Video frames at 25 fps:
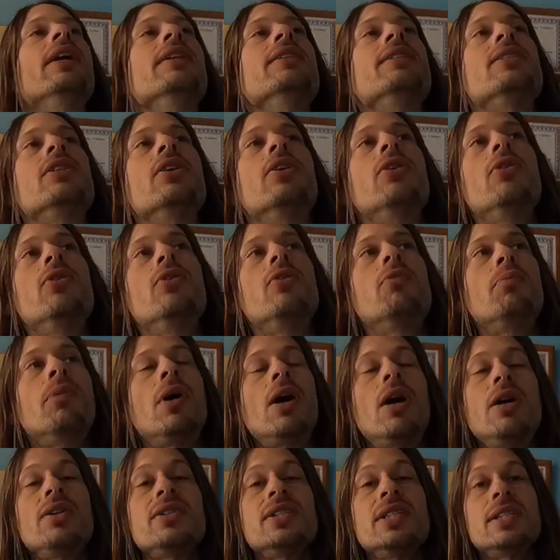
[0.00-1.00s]
And so
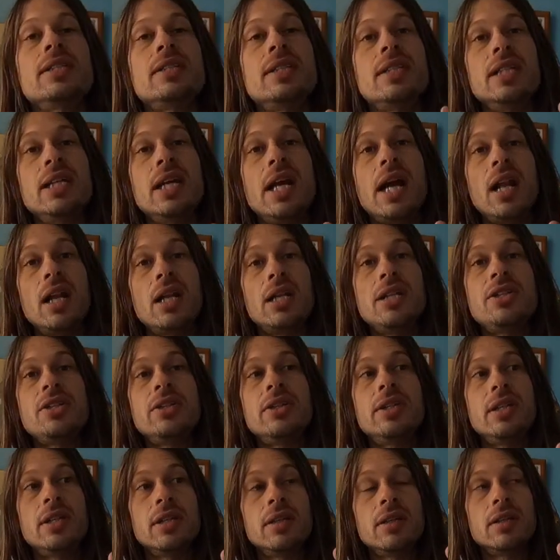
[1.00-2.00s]
Mars is
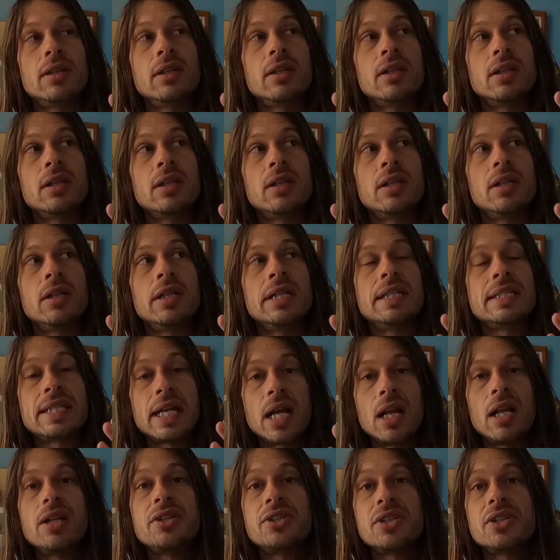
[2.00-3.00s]
the
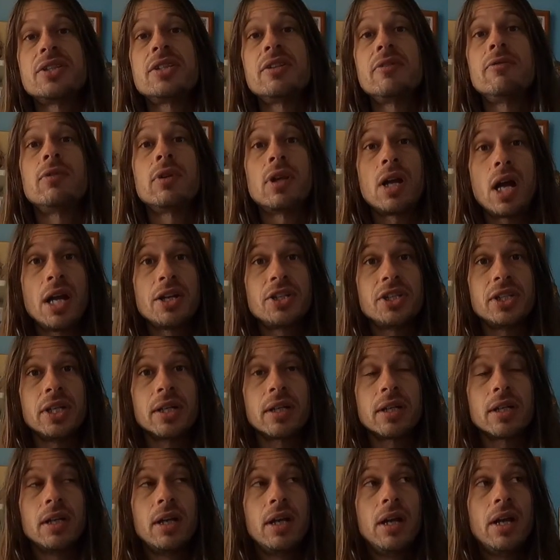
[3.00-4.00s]
intelligence of logic,